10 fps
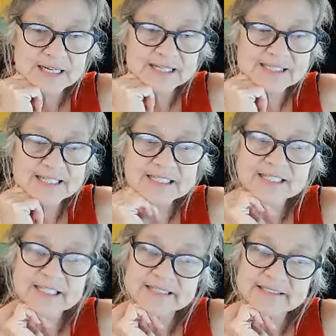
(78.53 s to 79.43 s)
I
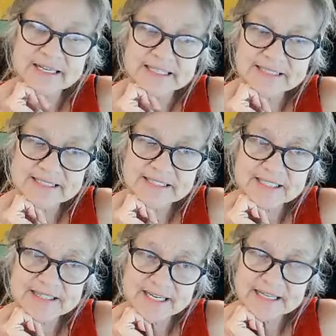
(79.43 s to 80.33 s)
tend to I tend to
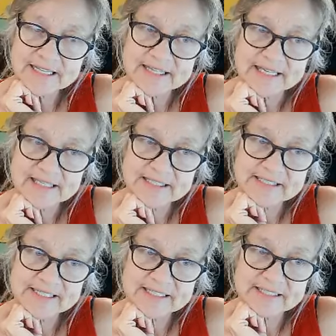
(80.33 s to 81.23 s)
think
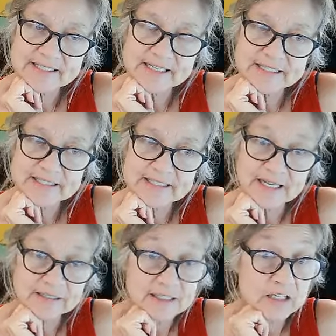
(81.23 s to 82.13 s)
things and and
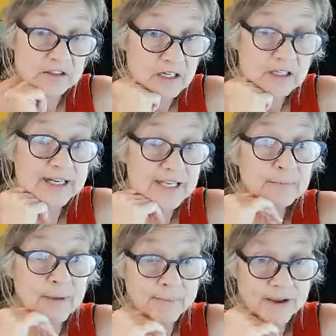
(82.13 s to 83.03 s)
I
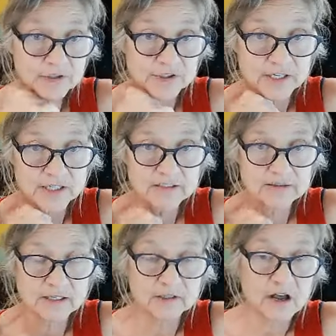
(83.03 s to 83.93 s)
keep my mouth shut
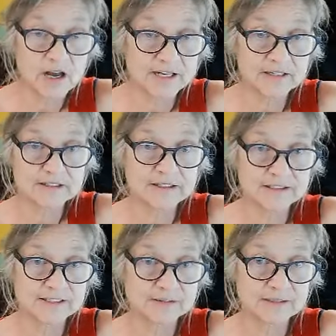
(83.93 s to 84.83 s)
a lot
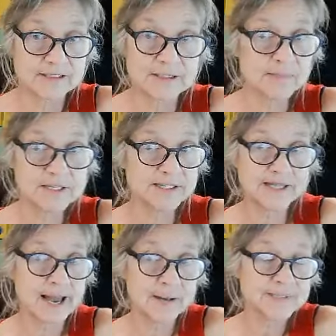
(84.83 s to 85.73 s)
because some of the
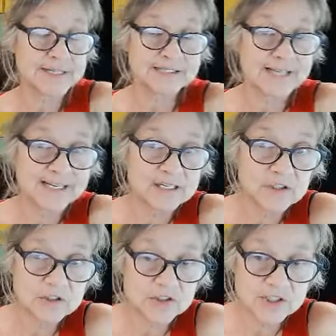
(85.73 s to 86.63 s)
I'm just like
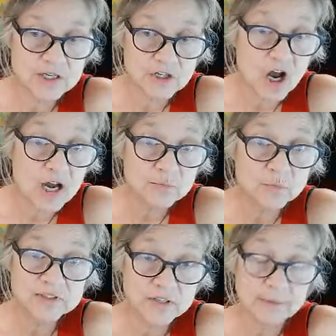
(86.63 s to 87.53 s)
God
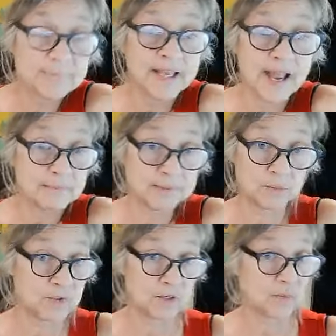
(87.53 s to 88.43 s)
would not be happy
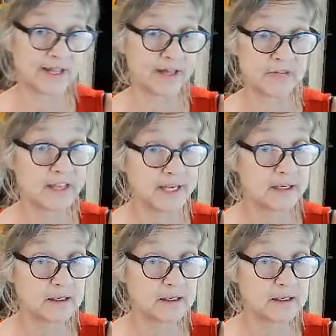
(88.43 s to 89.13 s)
with the way I think.